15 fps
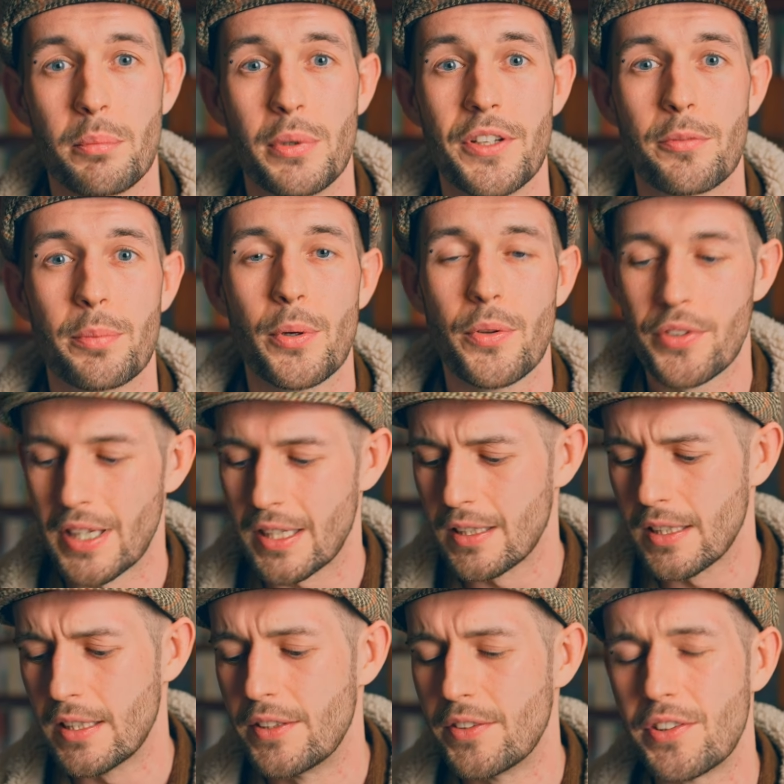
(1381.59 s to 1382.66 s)
principles that I
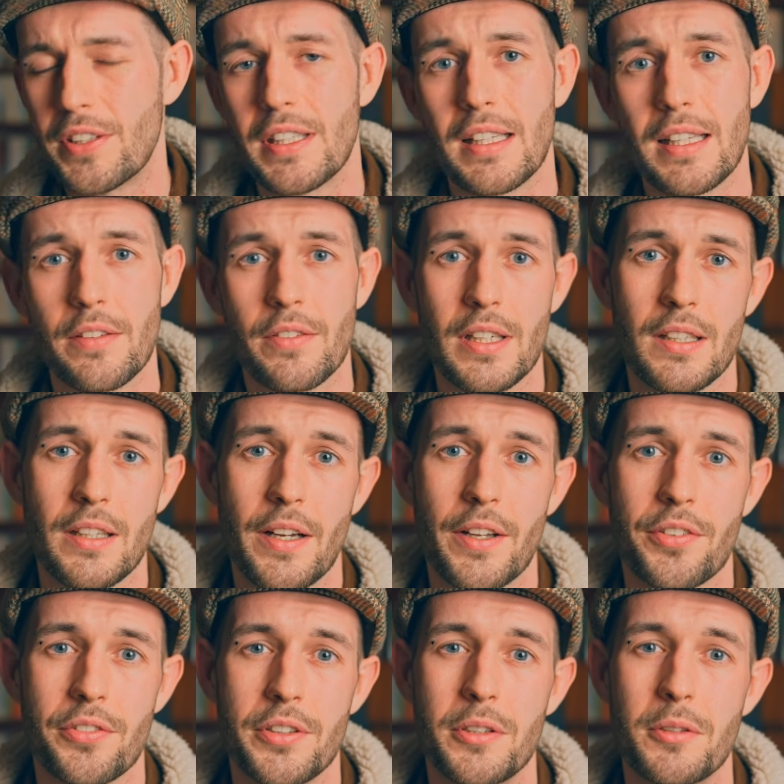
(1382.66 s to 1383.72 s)
learned in the living
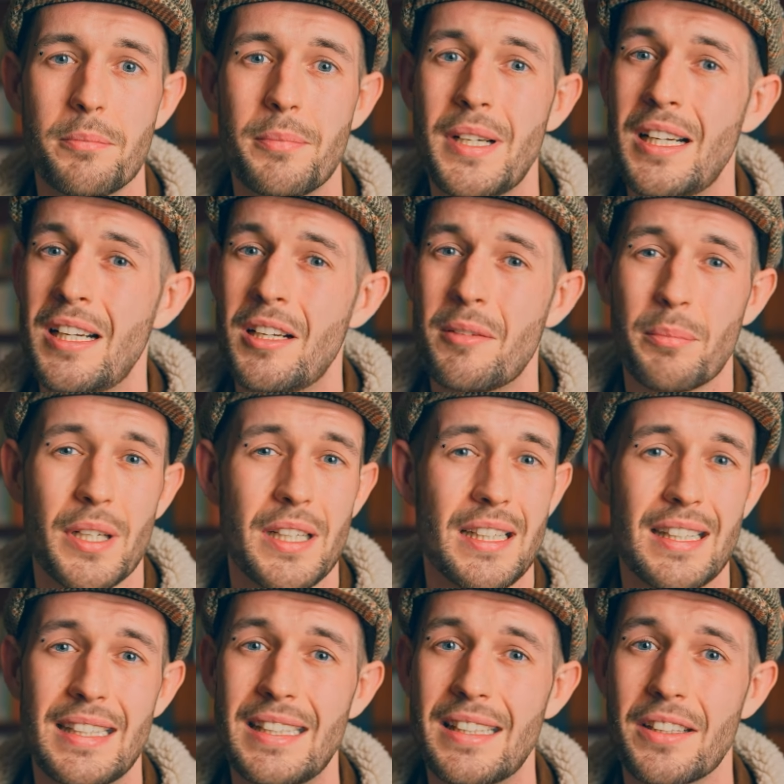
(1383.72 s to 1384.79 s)
classroom by a
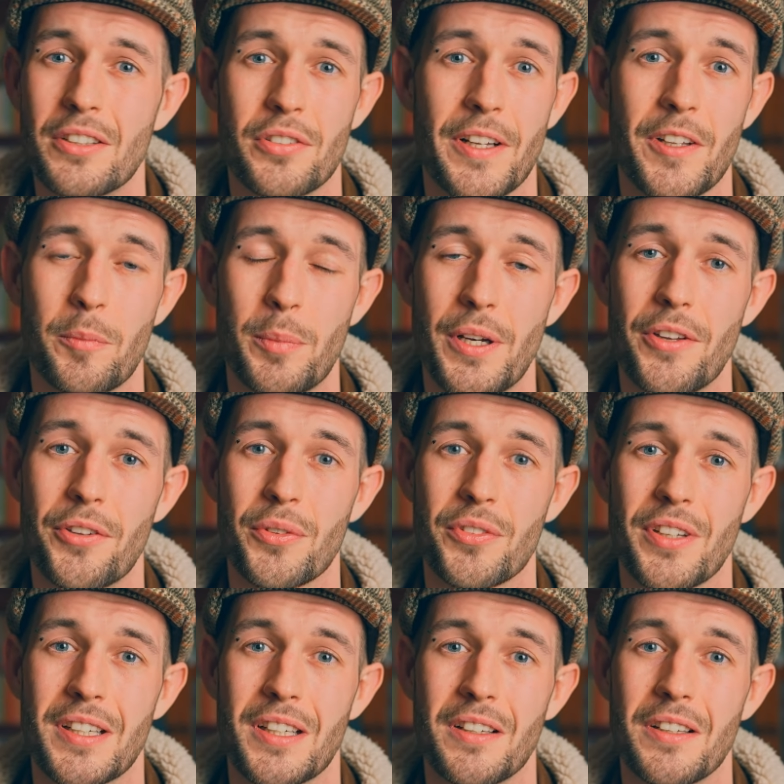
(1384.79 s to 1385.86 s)
leading transpersonal
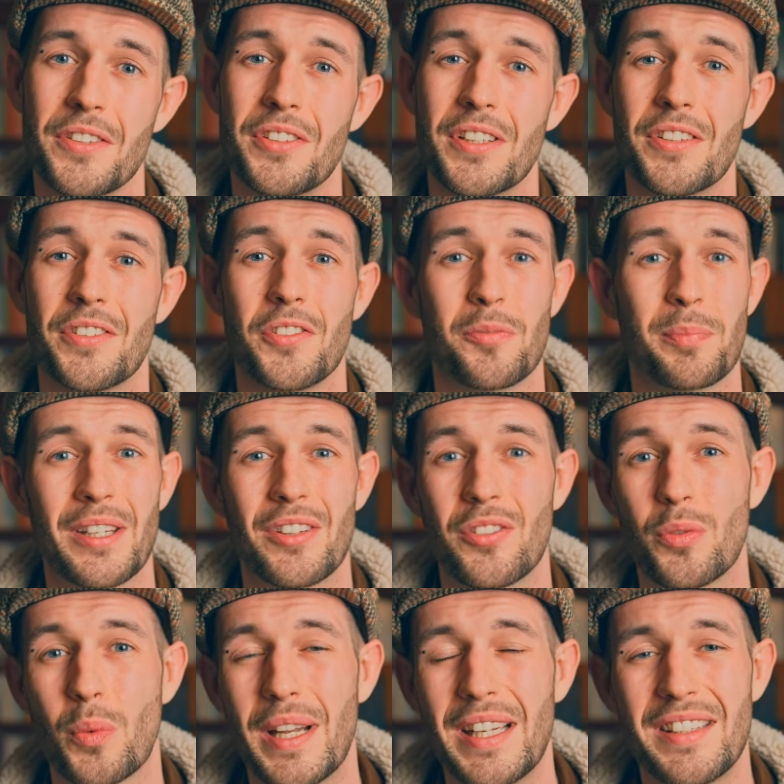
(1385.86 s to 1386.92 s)
psychologist who spent
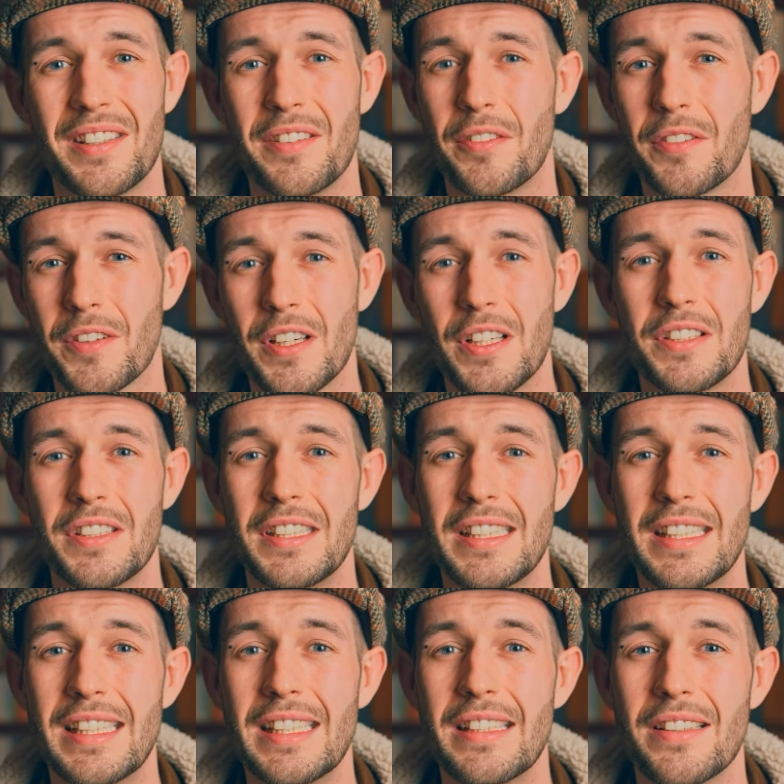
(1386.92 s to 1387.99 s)
20, 30
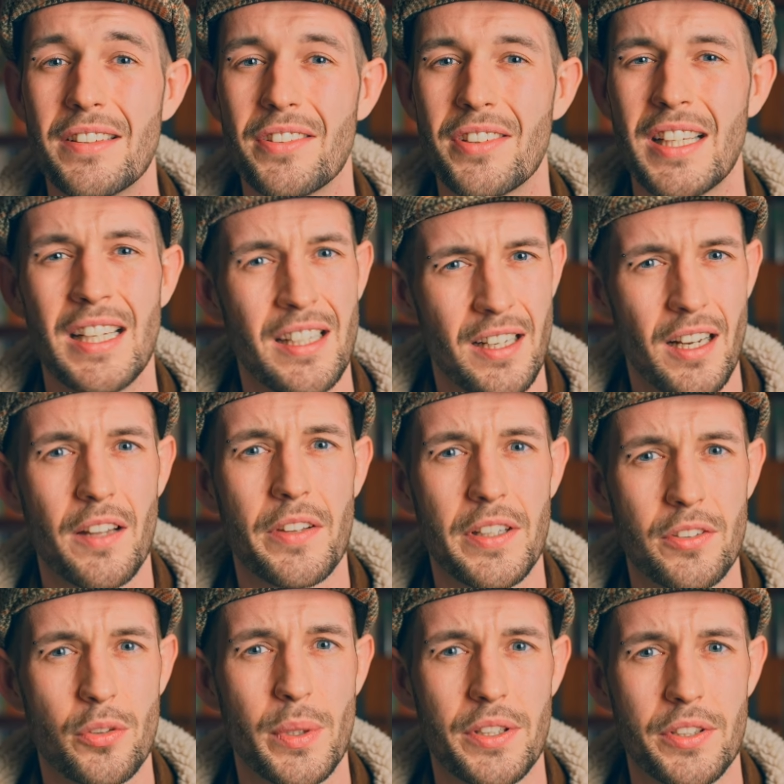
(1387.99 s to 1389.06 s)
years, I
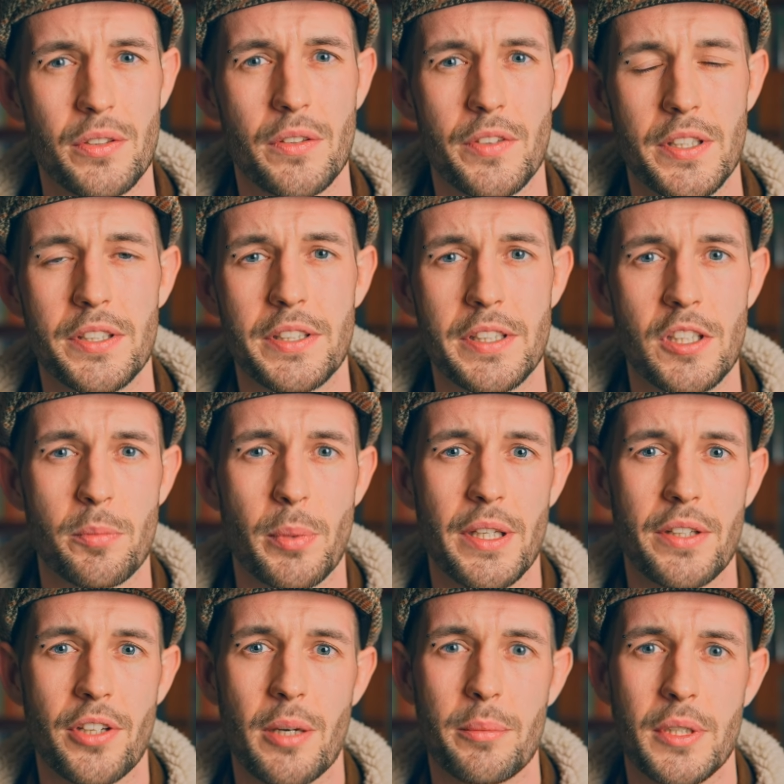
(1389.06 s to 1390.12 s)
think 20 or 30 years by
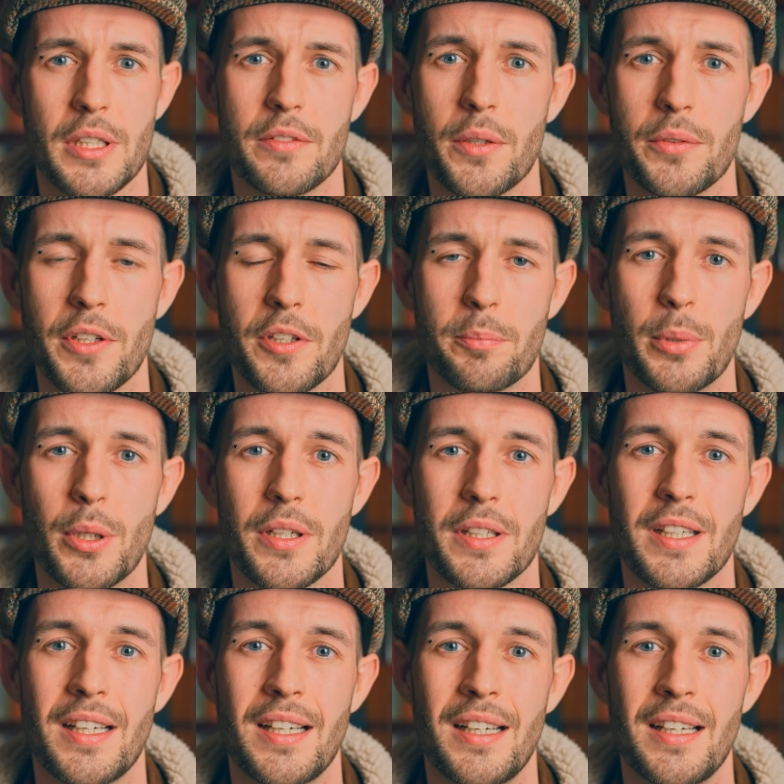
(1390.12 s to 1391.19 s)
the time that he wrote this book,